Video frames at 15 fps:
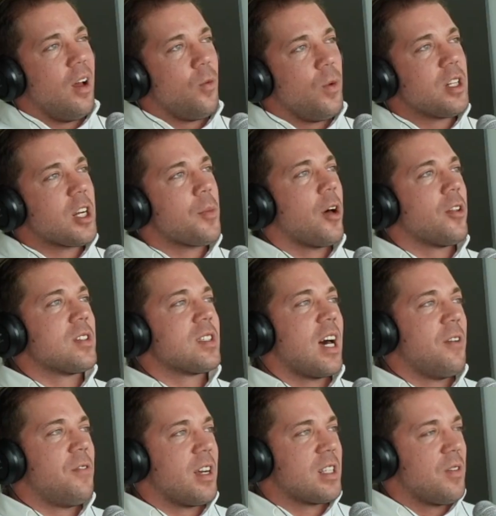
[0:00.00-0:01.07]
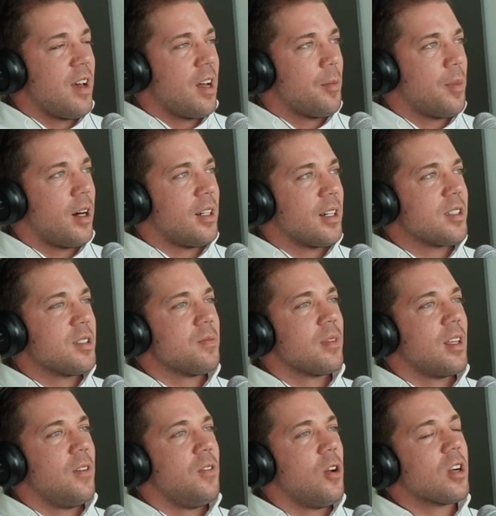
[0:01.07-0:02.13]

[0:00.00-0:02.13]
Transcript: we talked about all the side effects of anabolics. If